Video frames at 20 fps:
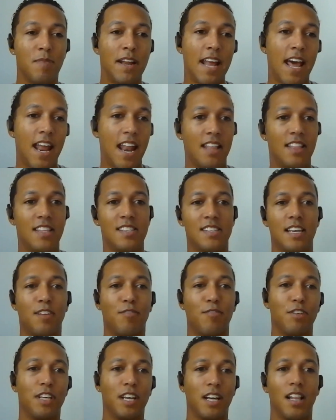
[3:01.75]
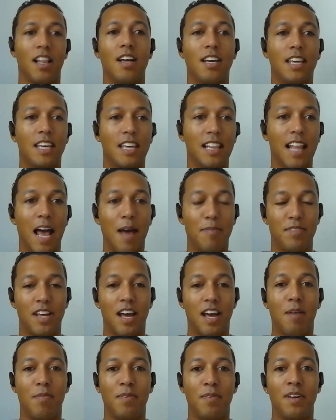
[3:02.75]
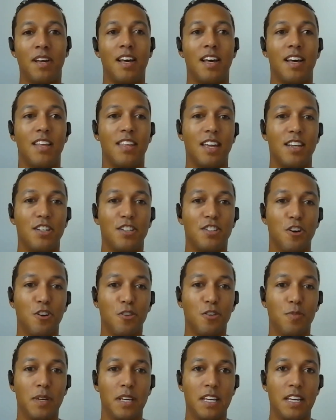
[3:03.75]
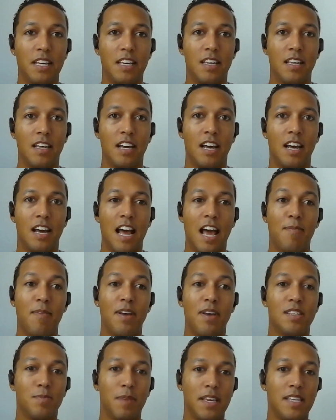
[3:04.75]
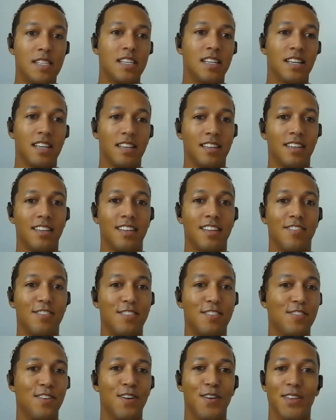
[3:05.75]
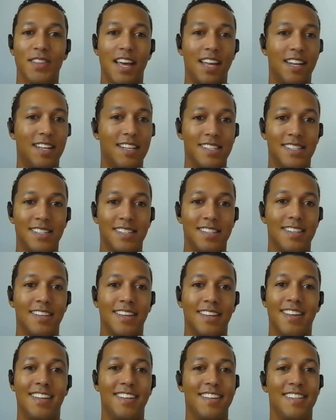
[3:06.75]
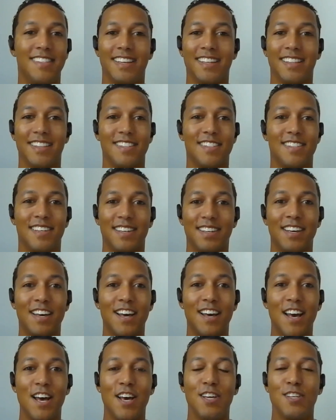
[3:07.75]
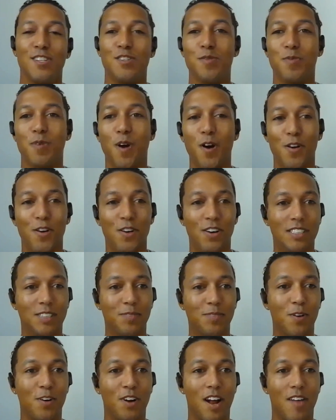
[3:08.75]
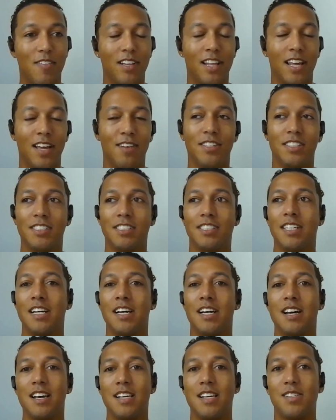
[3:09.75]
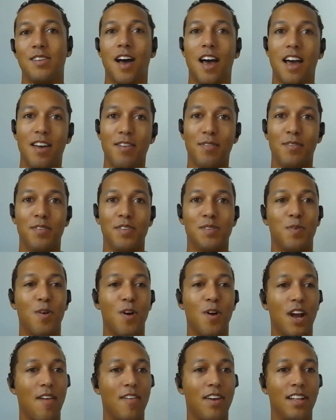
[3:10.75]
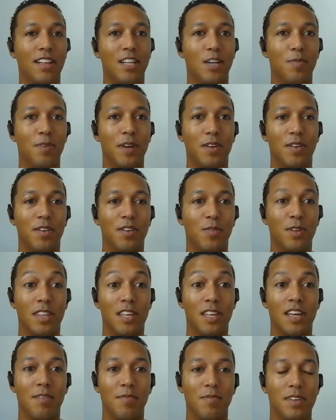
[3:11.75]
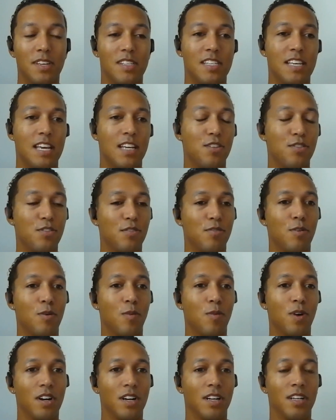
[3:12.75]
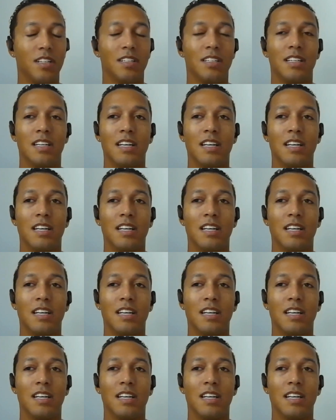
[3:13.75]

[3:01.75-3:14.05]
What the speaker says: My dad had this like really clunky laptop that he showed me, MS Basic, if you even know what that is. It's like this like super onerous programming language. So I was programming a little bit with him because he had to do it for work.